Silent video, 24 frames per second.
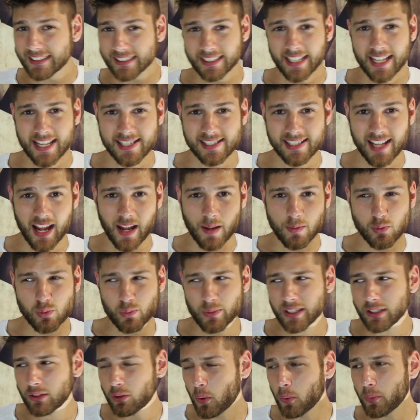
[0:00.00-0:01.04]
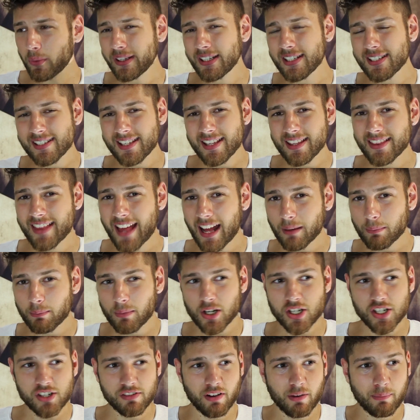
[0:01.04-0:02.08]
In today's times, we don't really see that
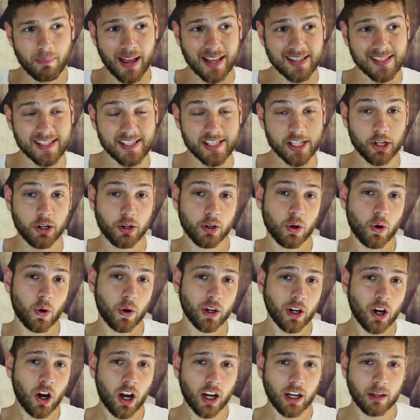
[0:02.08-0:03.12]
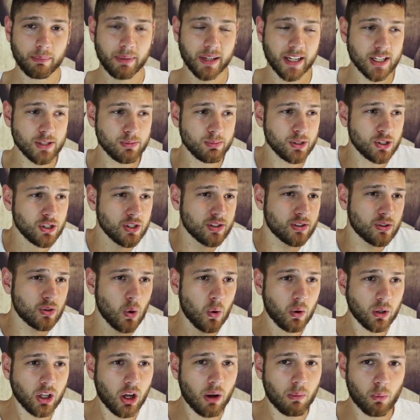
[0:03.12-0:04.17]
much of a mass hysteria going on because we just
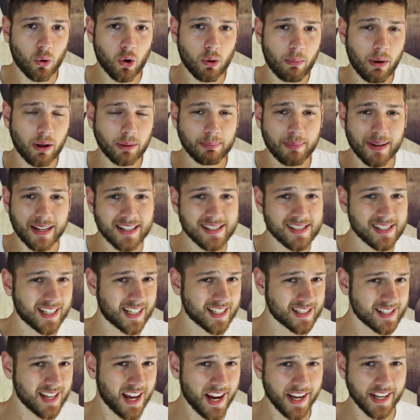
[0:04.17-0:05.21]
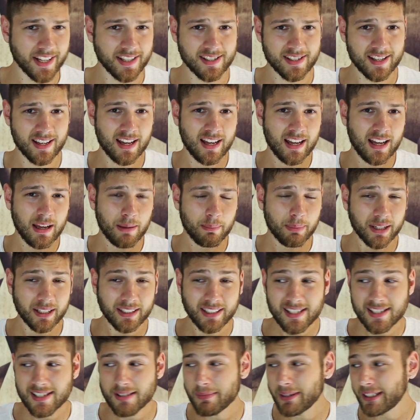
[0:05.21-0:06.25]
know a lot more about medicine and science. But it
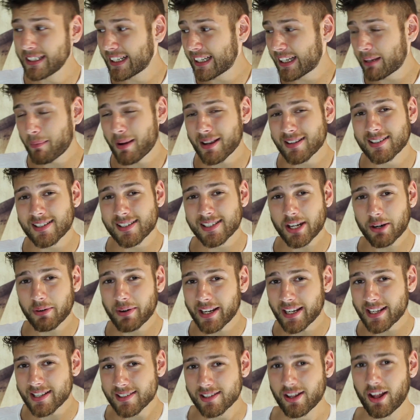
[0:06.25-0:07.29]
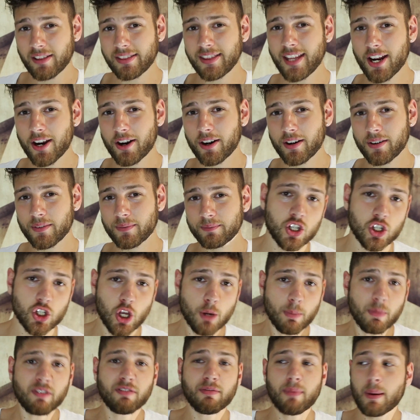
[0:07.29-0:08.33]
doesn't mean that the mass hysteria is not there.
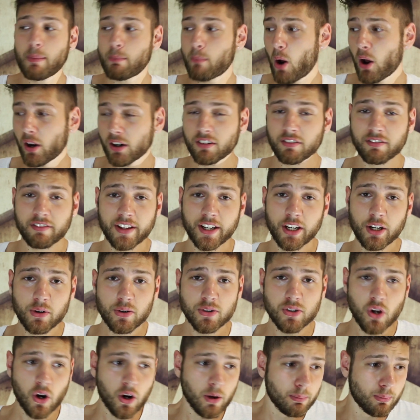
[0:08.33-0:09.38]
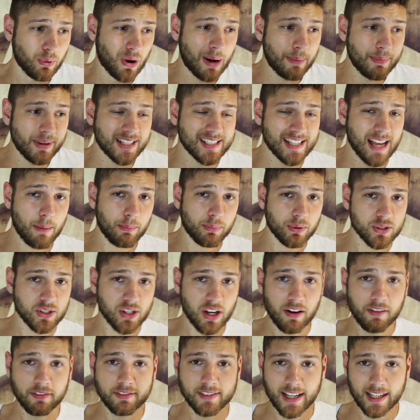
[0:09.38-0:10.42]
Some of my modern videos are prime examples
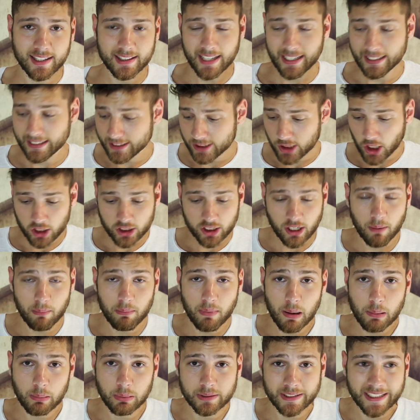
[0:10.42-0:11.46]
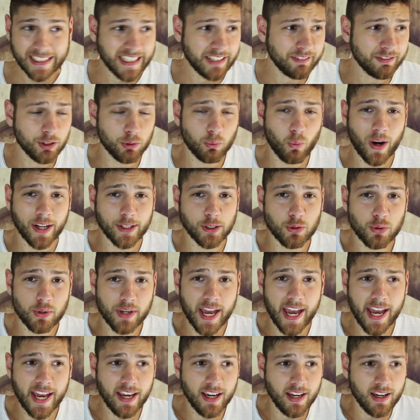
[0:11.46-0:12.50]
of that, like the dot-com bubble and even Y two
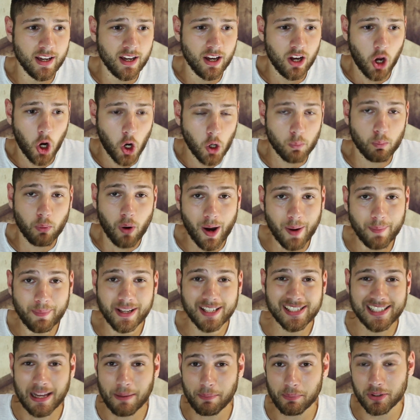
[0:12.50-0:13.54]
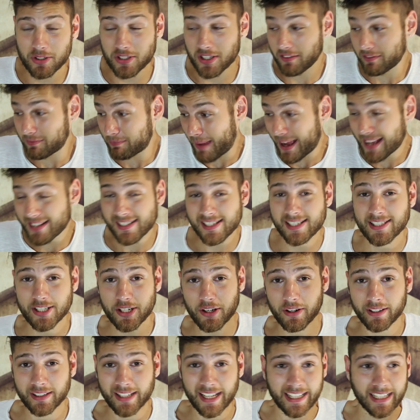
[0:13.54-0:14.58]
K are prime examples of mass
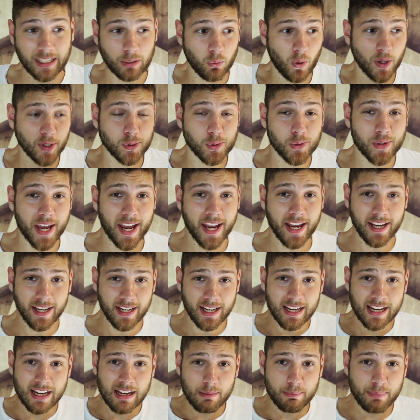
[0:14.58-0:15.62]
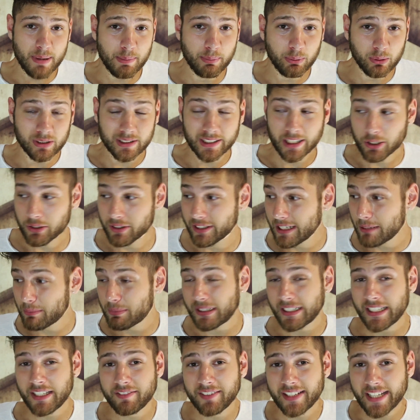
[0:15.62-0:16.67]
hysteria. Like in Y two K, people literally
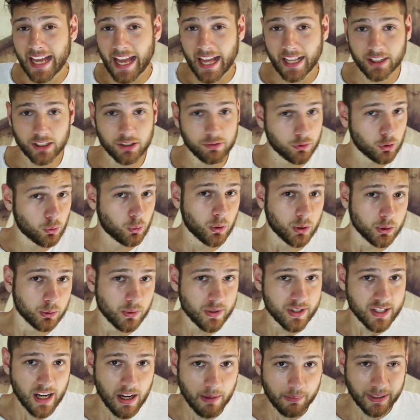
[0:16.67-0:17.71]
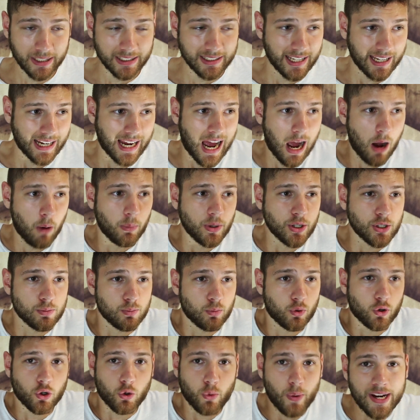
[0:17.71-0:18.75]
believed the end of the world was coming. Like, how much
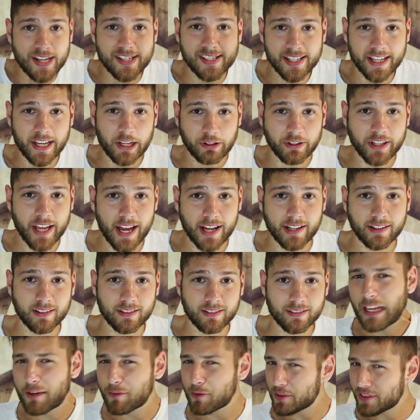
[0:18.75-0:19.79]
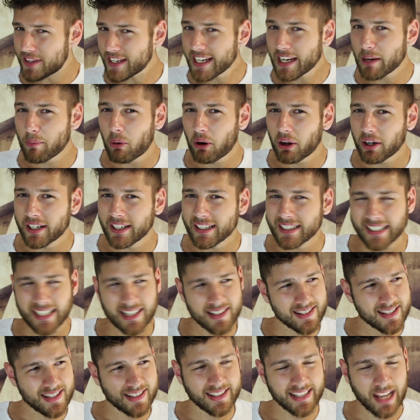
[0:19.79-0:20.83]
more crazy can you get? If you think about it,
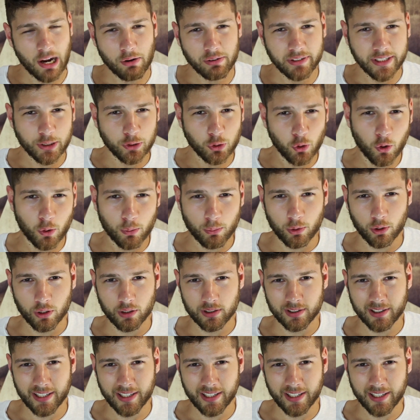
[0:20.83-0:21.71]
it's entirely normal.